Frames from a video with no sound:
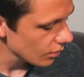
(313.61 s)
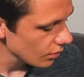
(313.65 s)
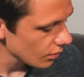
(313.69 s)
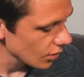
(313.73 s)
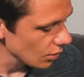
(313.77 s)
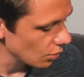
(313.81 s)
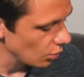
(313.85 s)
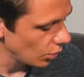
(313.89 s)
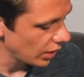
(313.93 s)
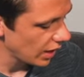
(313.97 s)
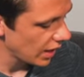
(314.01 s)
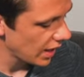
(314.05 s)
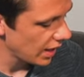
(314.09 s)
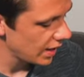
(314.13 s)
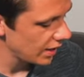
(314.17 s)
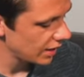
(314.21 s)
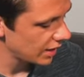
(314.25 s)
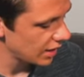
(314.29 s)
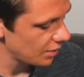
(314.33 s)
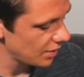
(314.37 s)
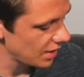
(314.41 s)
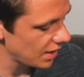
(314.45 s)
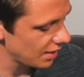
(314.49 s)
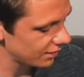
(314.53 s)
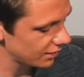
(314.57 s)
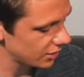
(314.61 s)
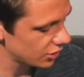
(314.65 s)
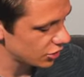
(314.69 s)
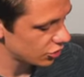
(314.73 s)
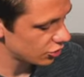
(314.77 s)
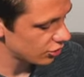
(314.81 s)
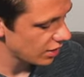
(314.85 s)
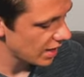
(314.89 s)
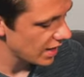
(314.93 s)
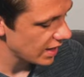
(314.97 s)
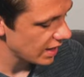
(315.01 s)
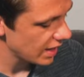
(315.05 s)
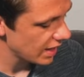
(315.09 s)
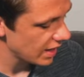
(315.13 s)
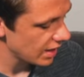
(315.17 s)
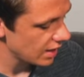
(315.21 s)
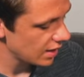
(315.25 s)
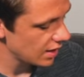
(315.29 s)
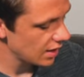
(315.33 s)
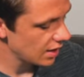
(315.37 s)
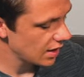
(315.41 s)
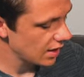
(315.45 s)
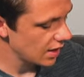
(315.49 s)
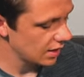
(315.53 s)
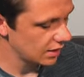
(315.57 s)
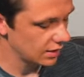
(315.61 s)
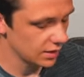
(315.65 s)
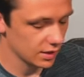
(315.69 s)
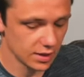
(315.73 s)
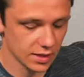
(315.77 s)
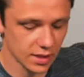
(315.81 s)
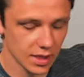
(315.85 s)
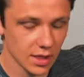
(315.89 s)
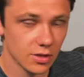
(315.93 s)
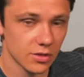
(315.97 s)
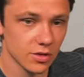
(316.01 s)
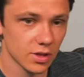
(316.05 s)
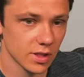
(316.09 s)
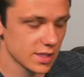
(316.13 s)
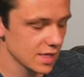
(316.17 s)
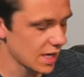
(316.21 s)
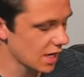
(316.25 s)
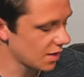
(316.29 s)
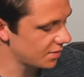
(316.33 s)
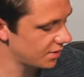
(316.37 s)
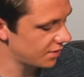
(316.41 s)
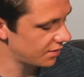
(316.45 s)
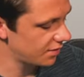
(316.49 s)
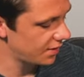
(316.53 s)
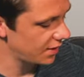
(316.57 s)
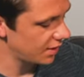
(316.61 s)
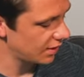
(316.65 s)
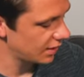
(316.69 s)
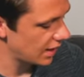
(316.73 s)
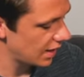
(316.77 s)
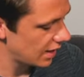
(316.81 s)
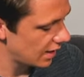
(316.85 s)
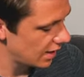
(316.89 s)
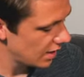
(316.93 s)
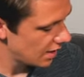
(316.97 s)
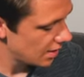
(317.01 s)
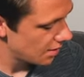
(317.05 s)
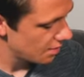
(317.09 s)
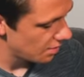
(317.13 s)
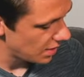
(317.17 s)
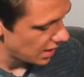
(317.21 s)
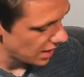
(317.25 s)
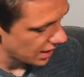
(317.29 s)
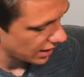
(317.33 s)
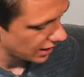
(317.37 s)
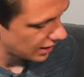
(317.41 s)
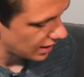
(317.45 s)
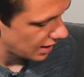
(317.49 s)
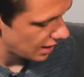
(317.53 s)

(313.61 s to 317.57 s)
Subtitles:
Okay, then we have the striker and the central attack midfielder making